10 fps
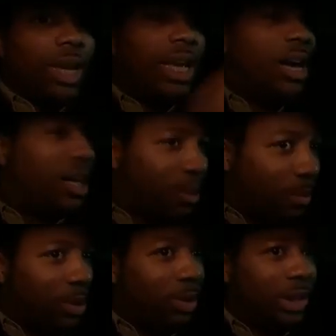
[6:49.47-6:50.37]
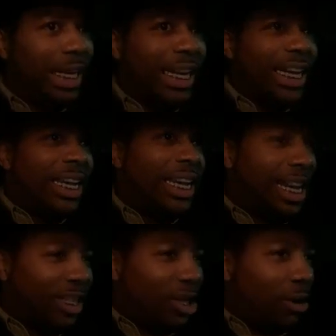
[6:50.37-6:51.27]
In other words,
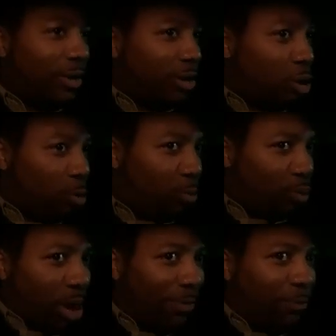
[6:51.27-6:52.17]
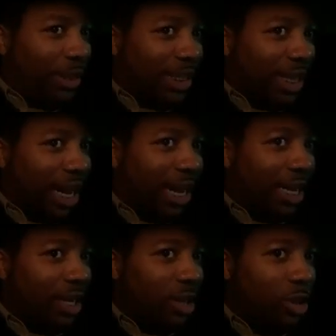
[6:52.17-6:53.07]
he's going to
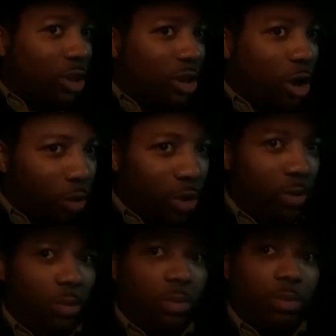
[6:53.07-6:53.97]
prophesy to you.